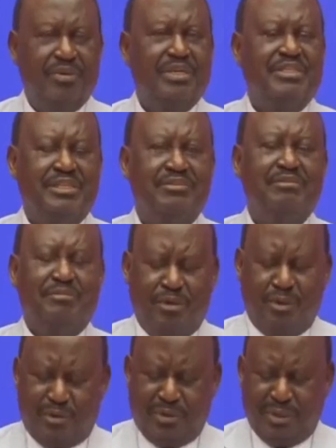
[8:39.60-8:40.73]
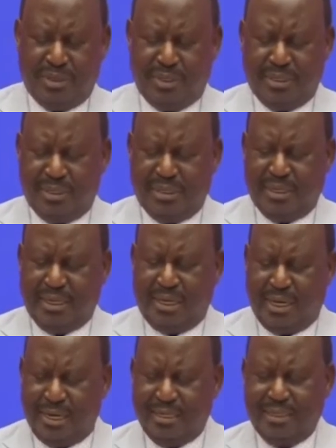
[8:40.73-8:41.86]
We achieved more
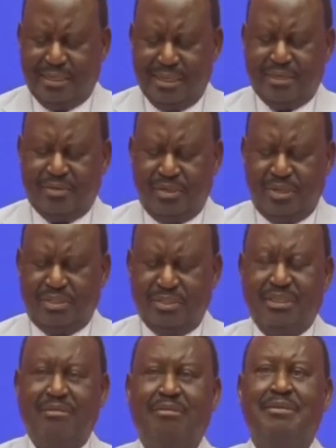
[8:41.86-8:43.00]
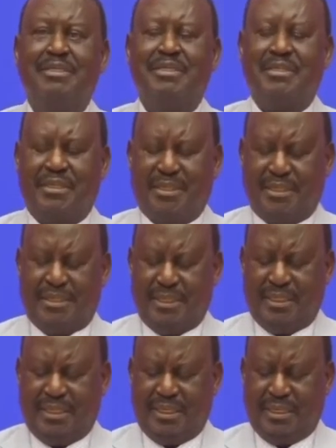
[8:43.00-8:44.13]
under the Grand Coalition government
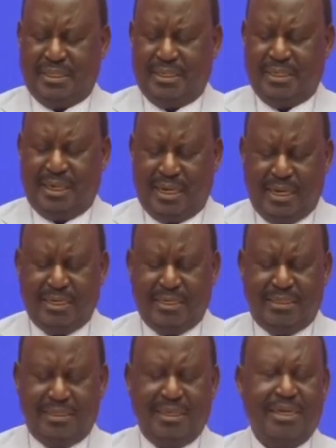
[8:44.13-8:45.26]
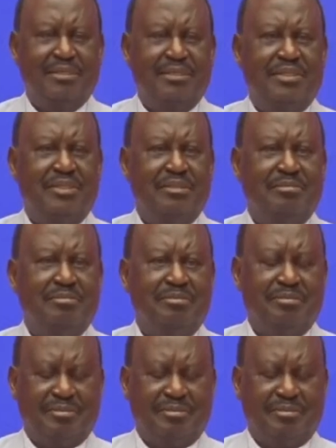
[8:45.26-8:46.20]
than under the NAC regime.